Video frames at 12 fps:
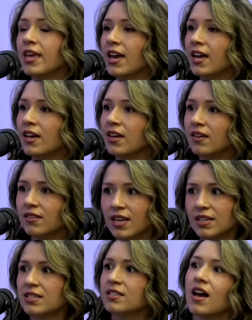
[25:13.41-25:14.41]
they
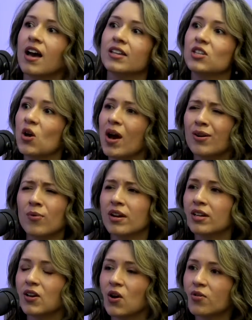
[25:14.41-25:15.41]
decide, I don't
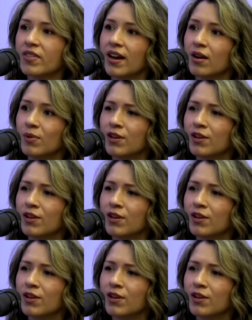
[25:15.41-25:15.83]
want to go there.